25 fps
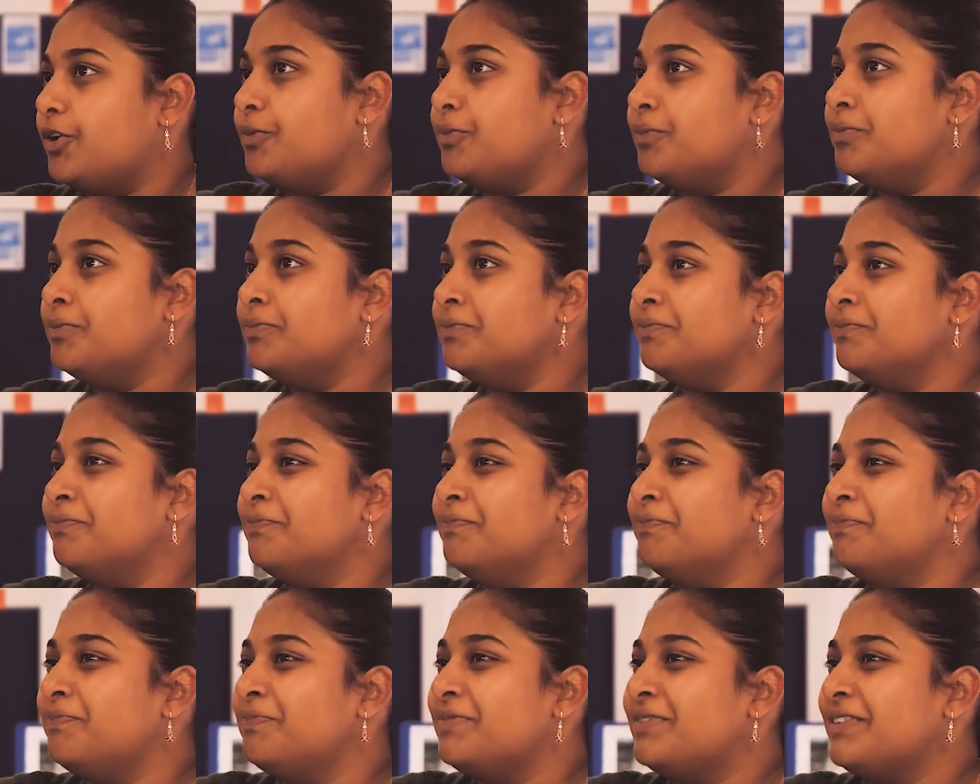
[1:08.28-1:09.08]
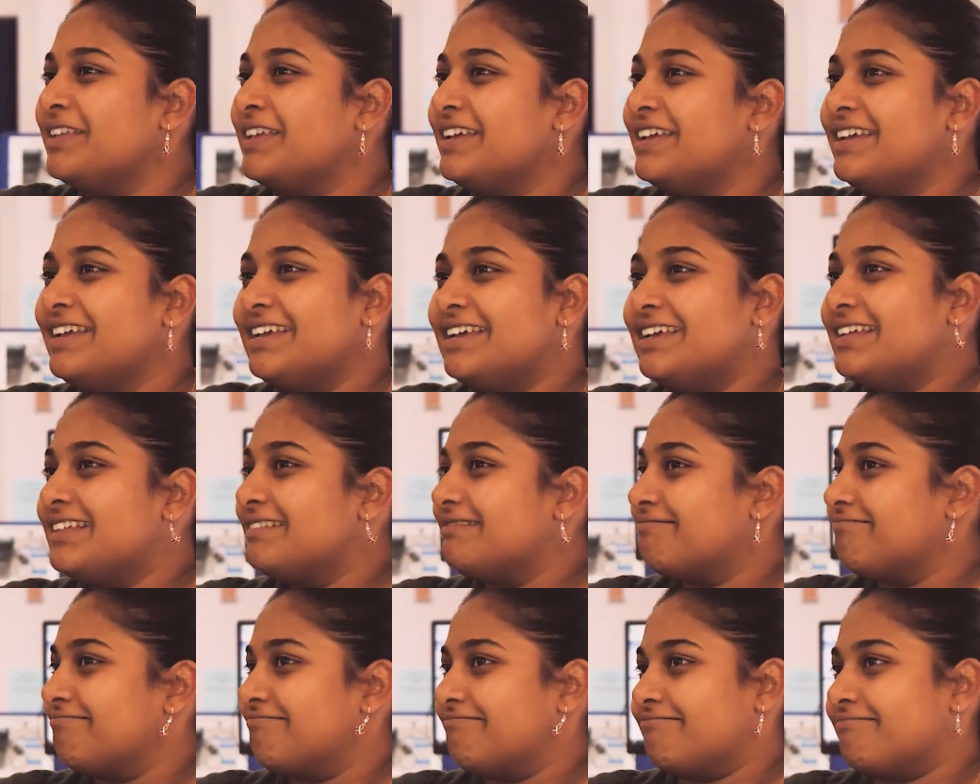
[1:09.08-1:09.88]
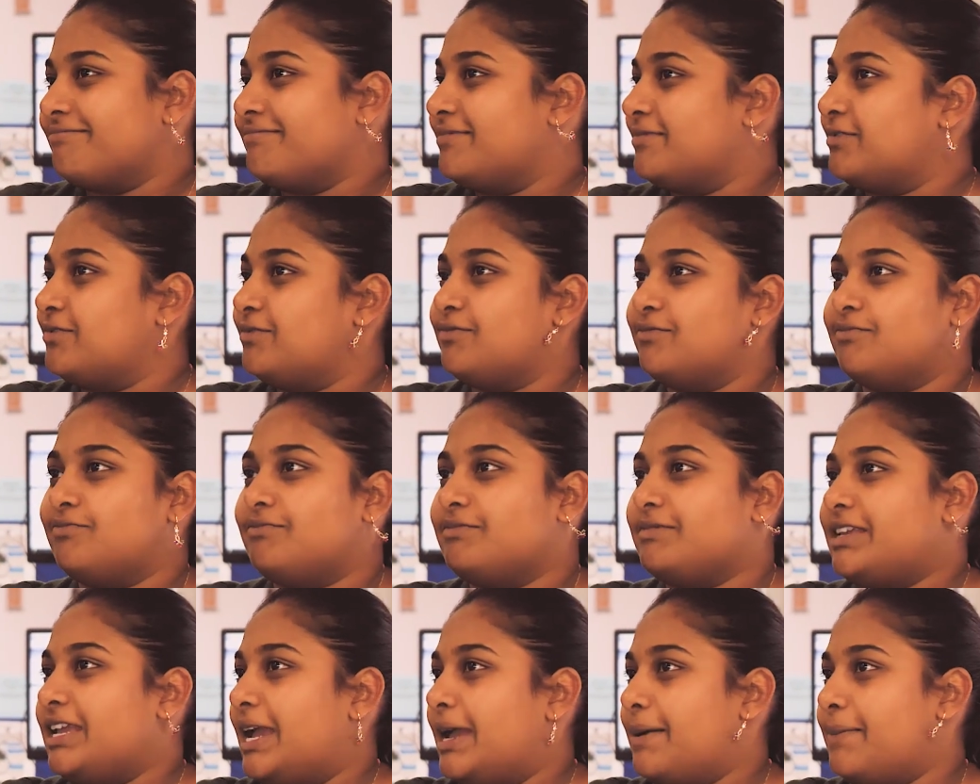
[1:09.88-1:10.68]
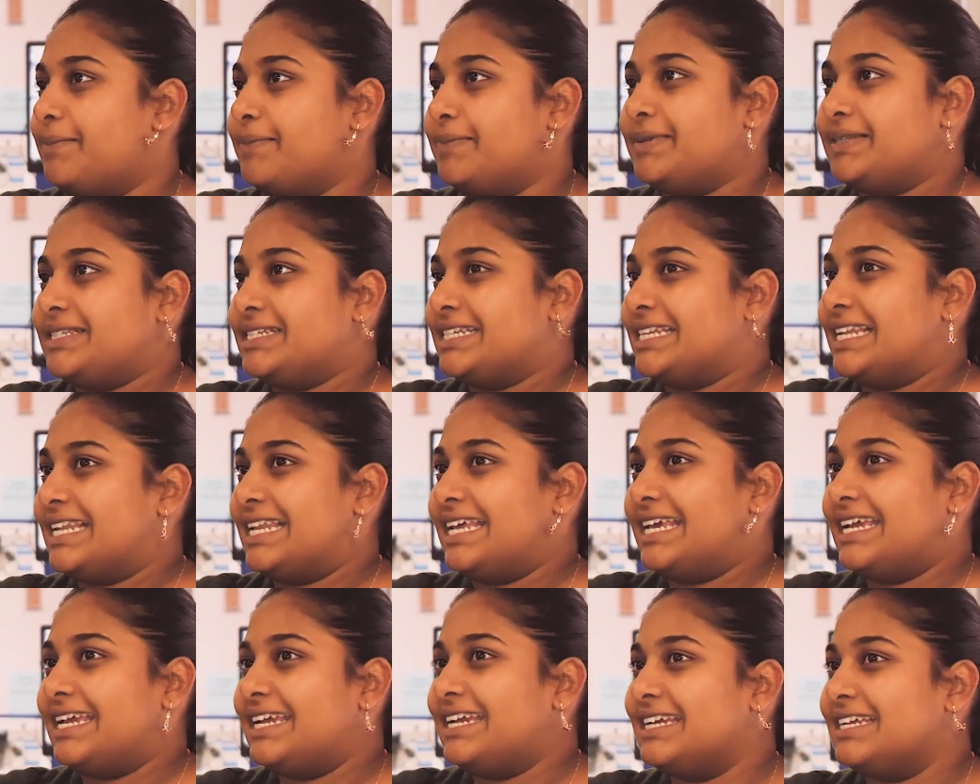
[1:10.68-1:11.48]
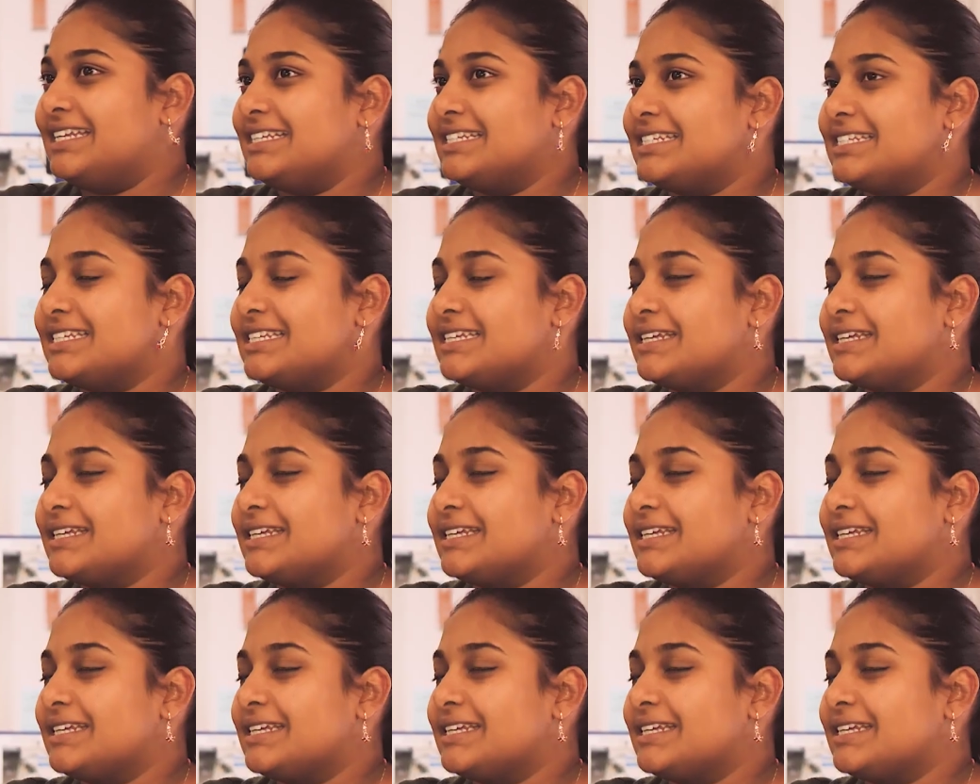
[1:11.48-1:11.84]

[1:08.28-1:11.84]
And in those very early days, not long after I started, I do